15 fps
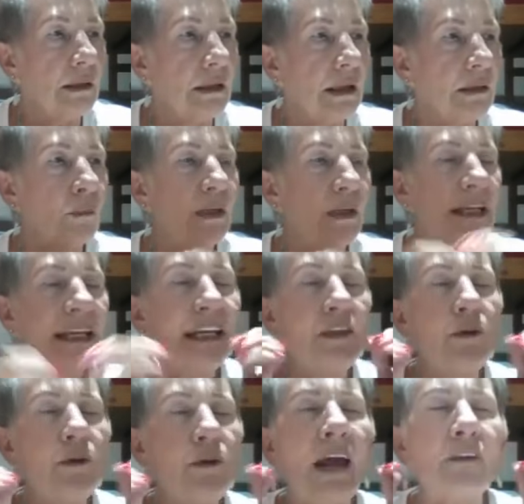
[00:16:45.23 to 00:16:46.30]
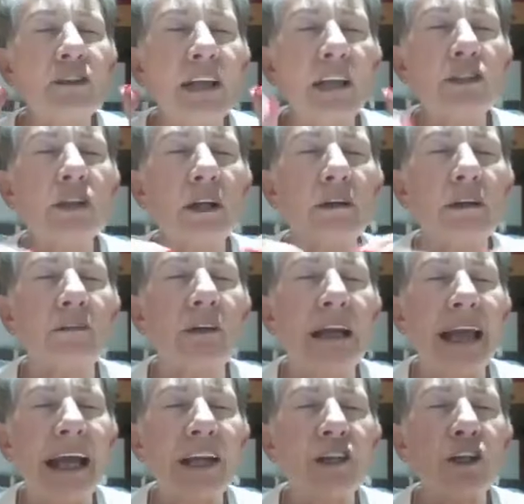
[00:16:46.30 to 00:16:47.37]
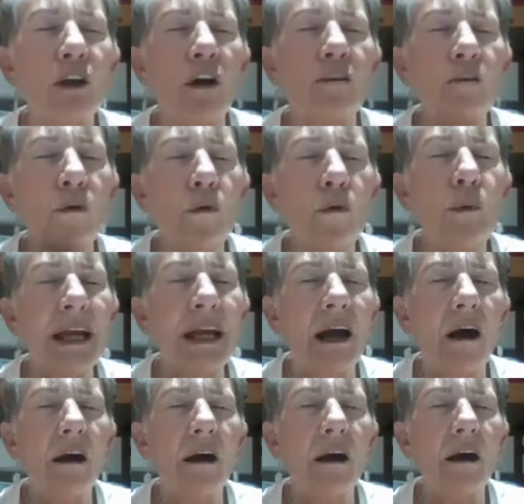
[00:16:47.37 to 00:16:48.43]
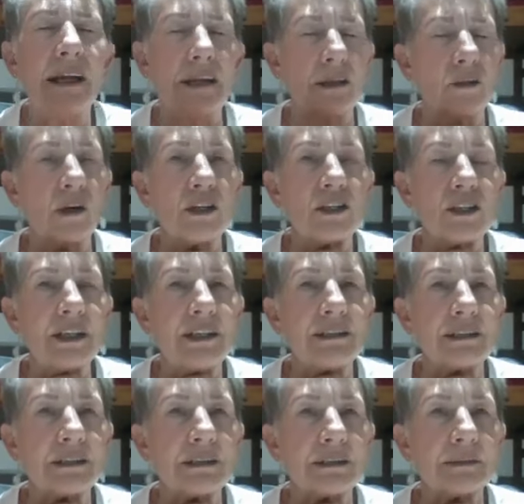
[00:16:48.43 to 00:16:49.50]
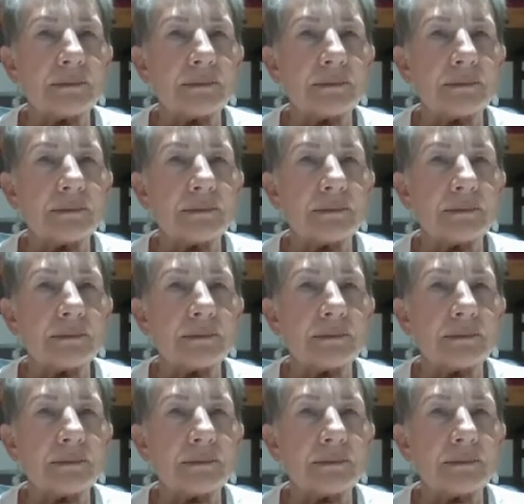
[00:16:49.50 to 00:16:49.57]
we need to have such a revelation of who we are in Christ Jesus.